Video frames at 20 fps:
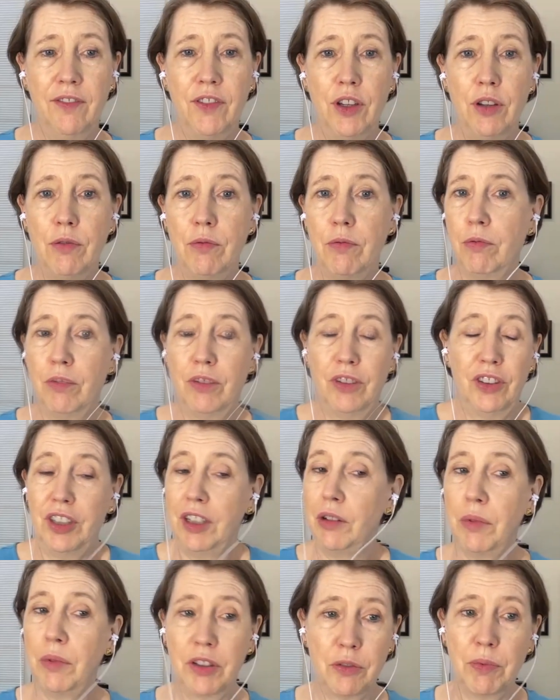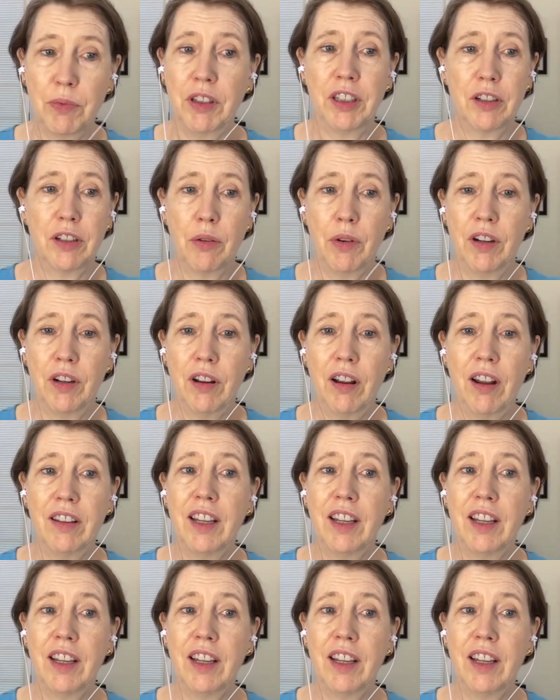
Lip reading: you see what's really going on,